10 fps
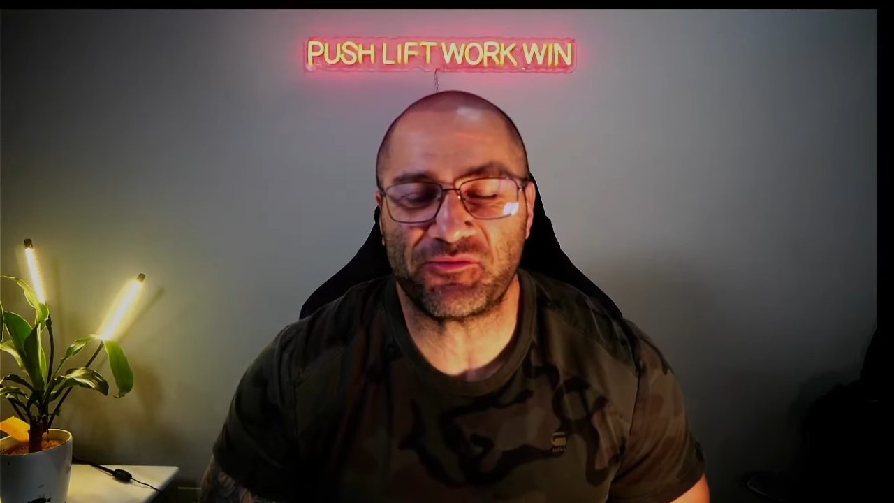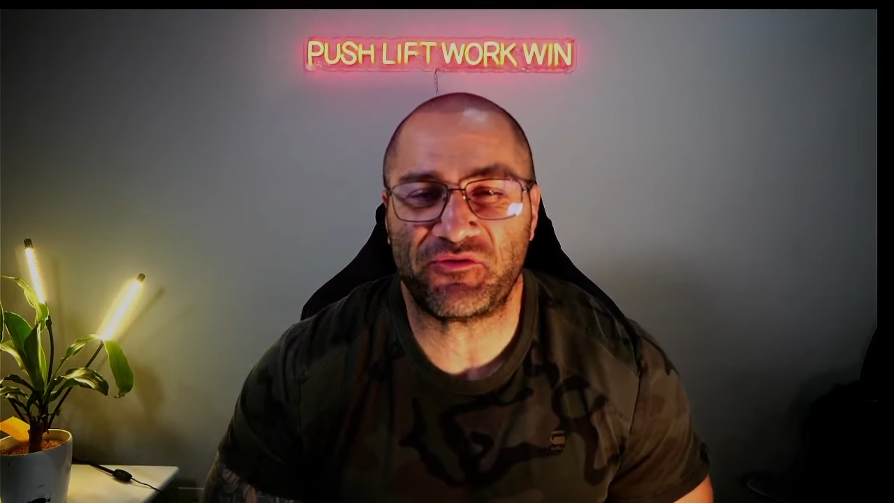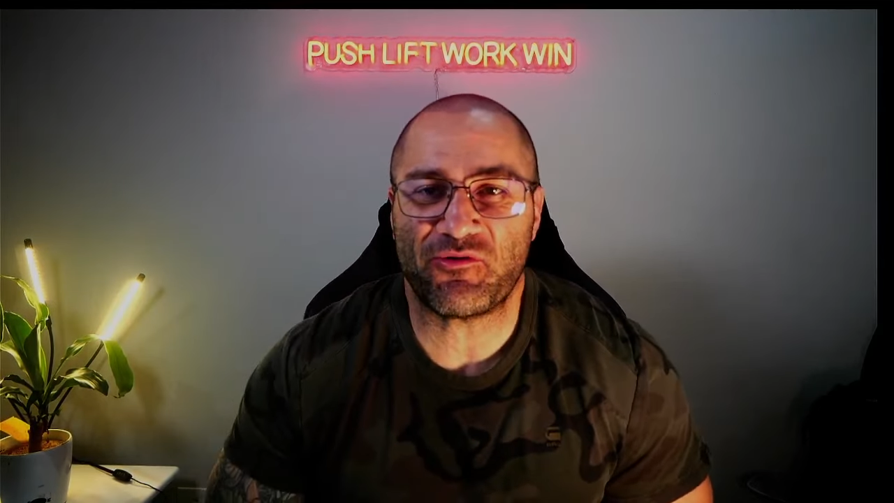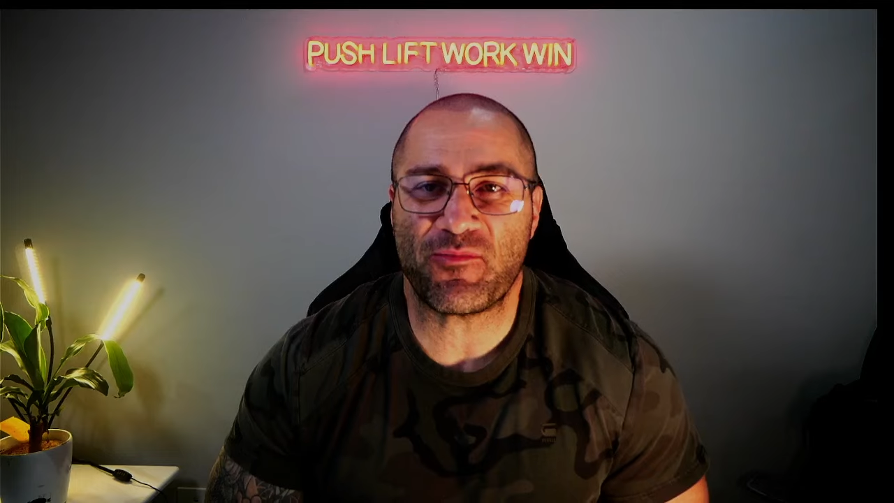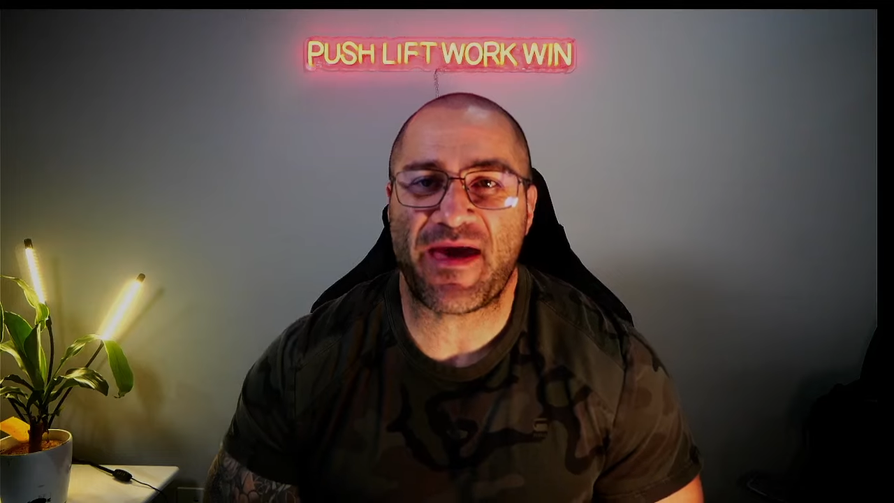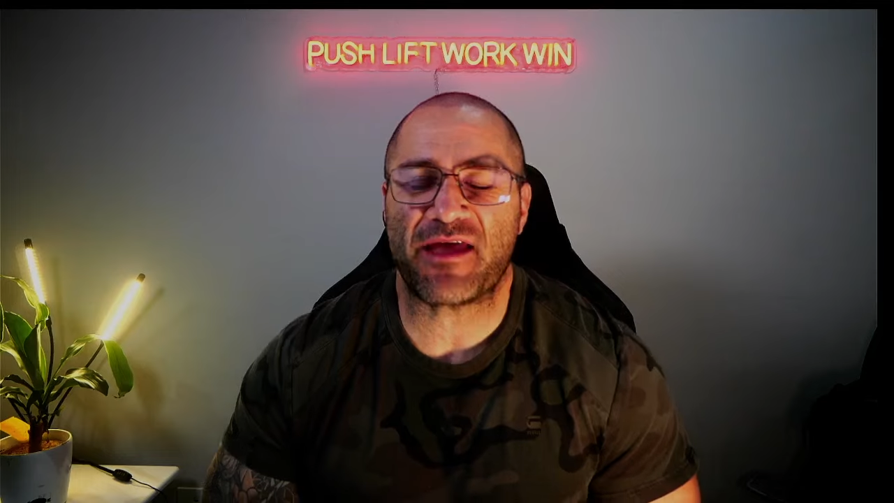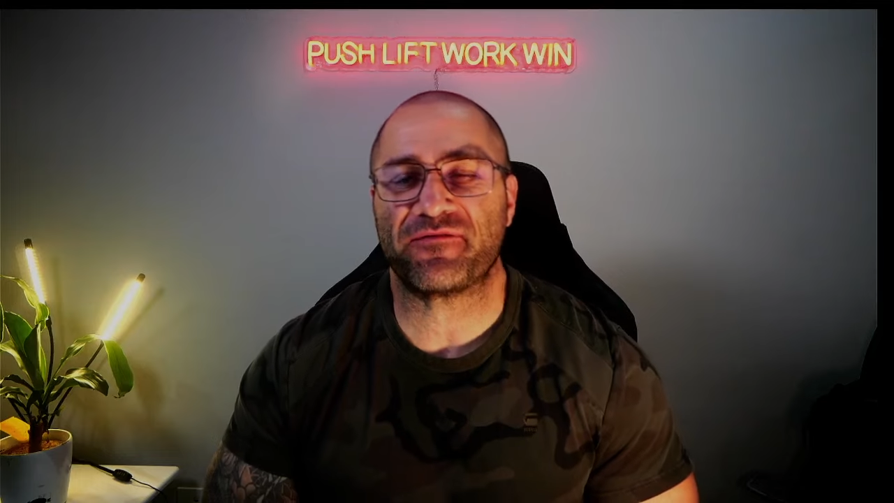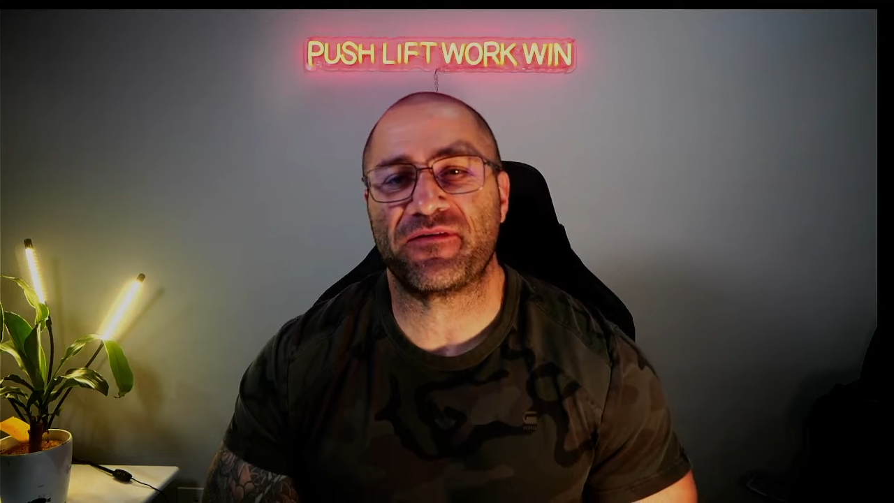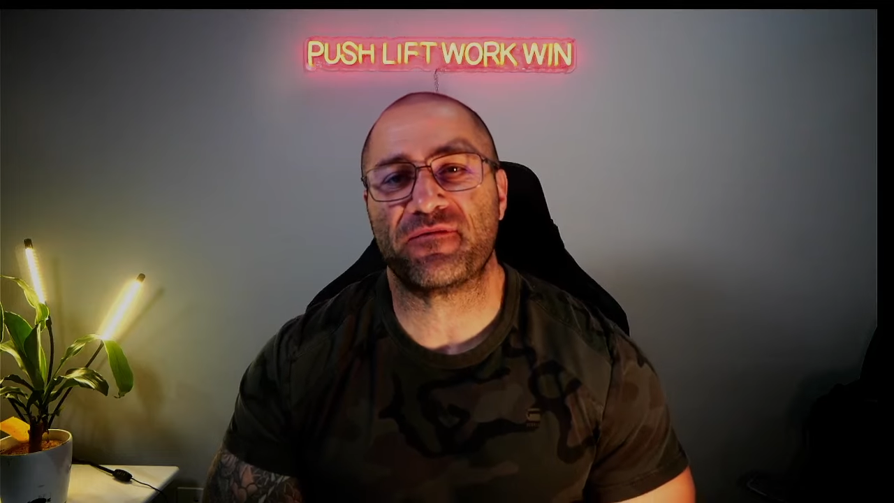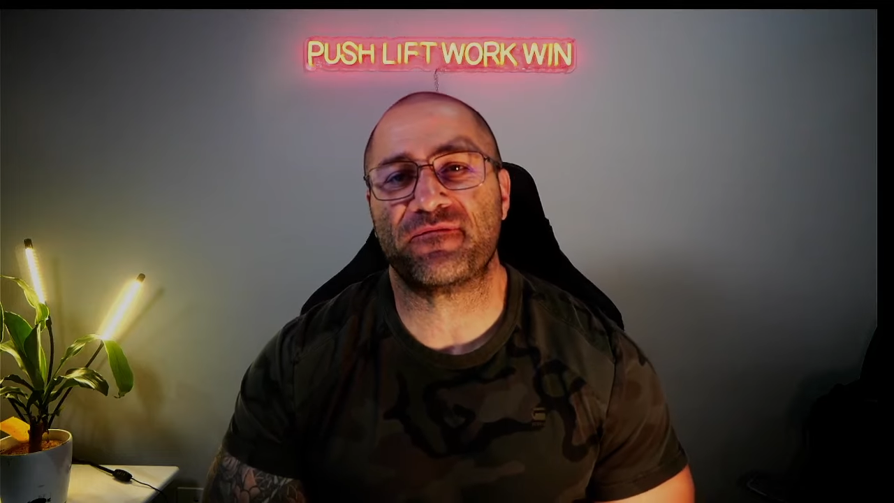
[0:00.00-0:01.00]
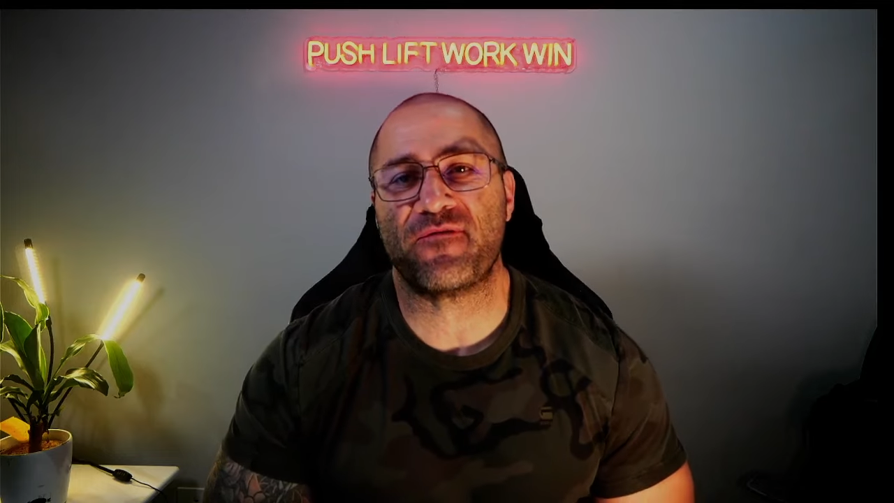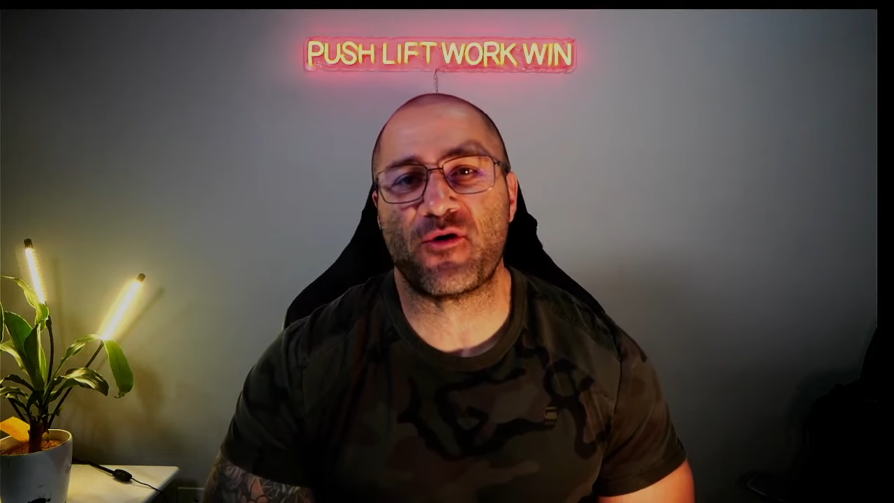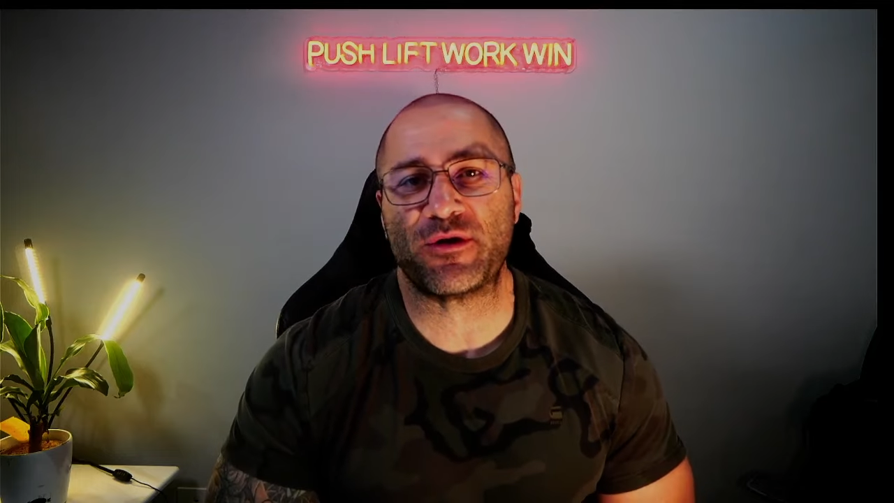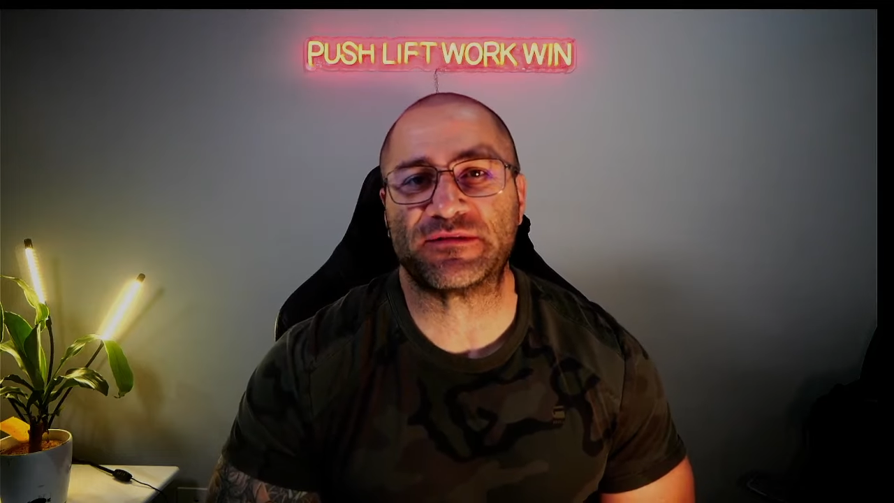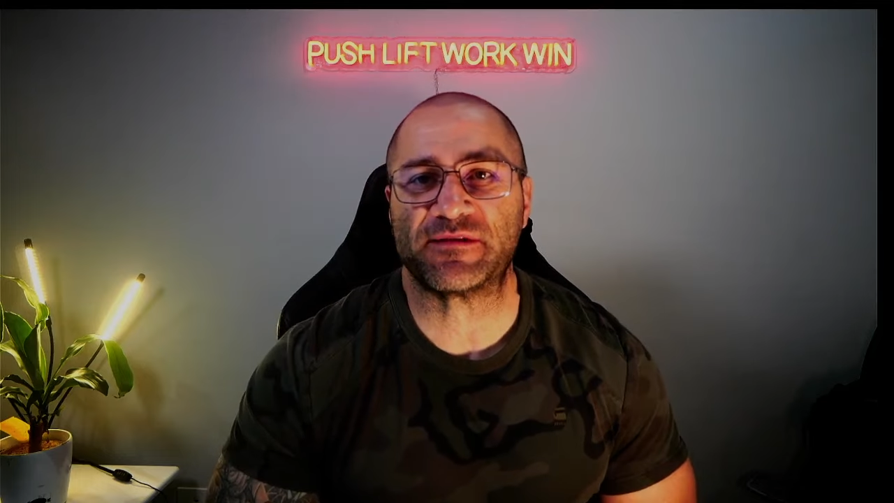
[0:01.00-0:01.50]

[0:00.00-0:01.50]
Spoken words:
about for your first